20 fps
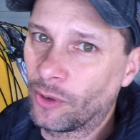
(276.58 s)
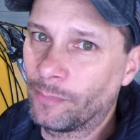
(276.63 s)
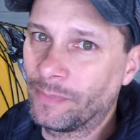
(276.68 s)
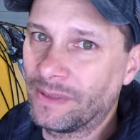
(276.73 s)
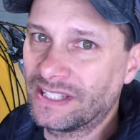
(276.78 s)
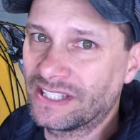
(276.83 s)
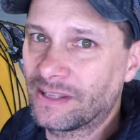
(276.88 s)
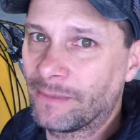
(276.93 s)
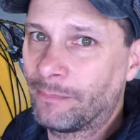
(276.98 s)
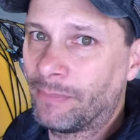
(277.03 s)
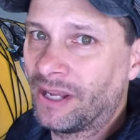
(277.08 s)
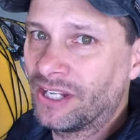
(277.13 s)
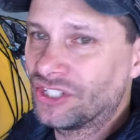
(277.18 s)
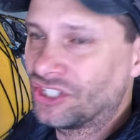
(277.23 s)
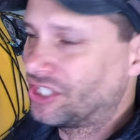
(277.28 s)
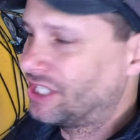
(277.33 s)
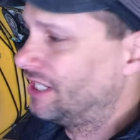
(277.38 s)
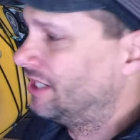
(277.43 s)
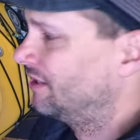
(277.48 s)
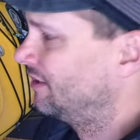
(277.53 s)
a piece of
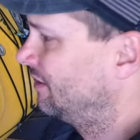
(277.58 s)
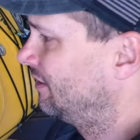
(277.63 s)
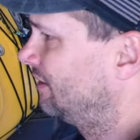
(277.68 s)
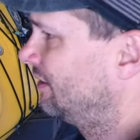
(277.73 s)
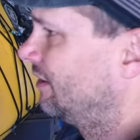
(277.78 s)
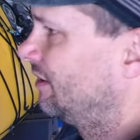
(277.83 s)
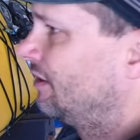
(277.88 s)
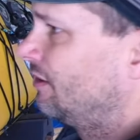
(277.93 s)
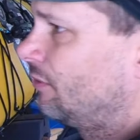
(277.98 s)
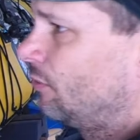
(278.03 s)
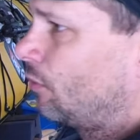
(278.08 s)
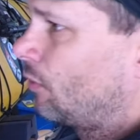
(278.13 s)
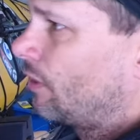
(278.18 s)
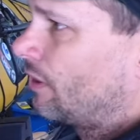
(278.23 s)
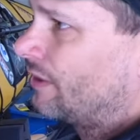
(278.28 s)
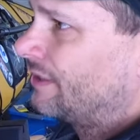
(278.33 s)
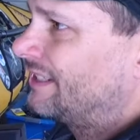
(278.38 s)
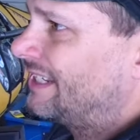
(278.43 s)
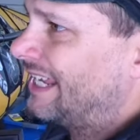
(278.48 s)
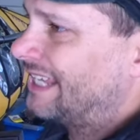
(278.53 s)
bungee
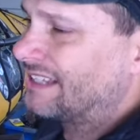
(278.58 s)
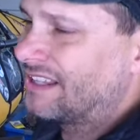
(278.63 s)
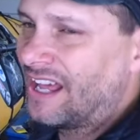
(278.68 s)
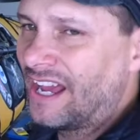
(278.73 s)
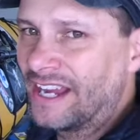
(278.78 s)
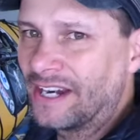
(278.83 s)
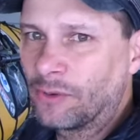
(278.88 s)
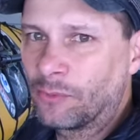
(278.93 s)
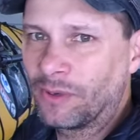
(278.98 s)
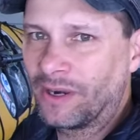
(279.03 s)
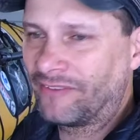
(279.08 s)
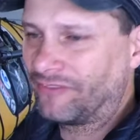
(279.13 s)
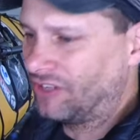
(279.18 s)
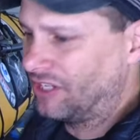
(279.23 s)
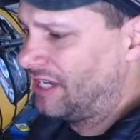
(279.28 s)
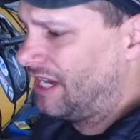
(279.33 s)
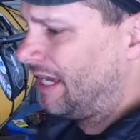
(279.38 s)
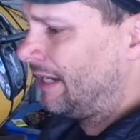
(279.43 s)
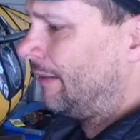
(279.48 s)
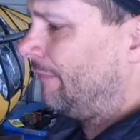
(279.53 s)
or deck line or whatever you
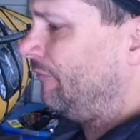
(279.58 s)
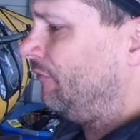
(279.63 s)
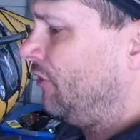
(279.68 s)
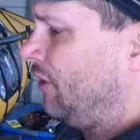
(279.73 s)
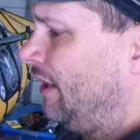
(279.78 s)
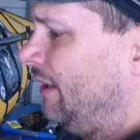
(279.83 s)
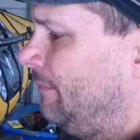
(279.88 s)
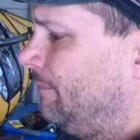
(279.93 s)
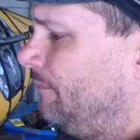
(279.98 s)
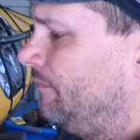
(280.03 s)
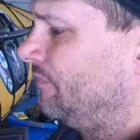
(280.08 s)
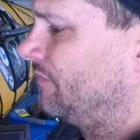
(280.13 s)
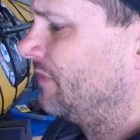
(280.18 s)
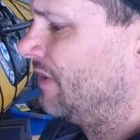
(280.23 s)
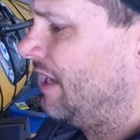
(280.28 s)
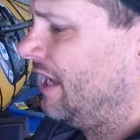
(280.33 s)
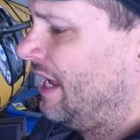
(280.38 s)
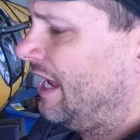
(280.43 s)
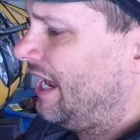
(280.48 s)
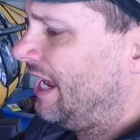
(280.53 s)
got up front.
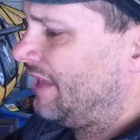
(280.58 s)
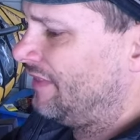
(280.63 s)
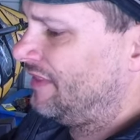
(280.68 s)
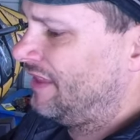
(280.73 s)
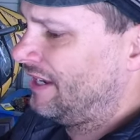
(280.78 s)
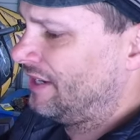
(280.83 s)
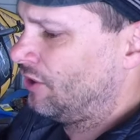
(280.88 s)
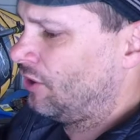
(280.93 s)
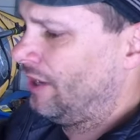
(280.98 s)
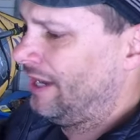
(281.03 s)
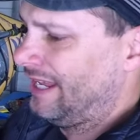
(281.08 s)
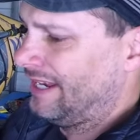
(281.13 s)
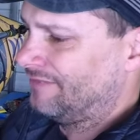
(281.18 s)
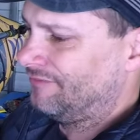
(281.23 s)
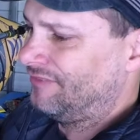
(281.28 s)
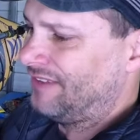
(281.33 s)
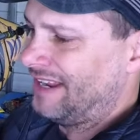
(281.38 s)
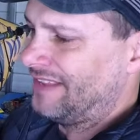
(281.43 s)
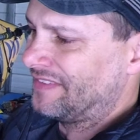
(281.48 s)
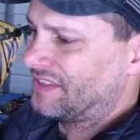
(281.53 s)
And then go ahead and
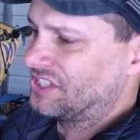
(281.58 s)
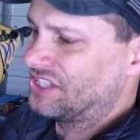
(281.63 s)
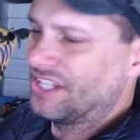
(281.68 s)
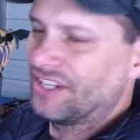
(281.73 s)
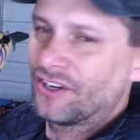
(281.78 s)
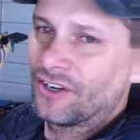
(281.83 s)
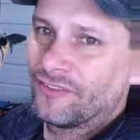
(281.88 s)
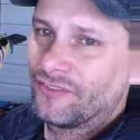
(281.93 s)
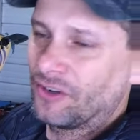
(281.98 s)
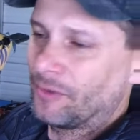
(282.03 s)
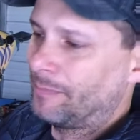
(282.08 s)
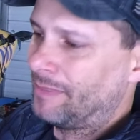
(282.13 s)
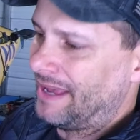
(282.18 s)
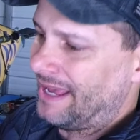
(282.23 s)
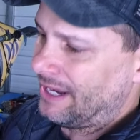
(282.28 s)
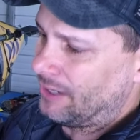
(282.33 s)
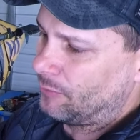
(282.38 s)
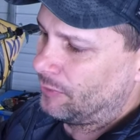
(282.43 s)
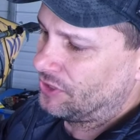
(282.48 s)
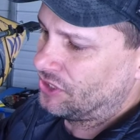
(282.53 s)
find the center of your
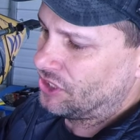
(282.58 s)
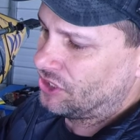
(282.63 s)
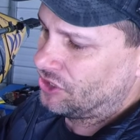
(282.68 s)
back, which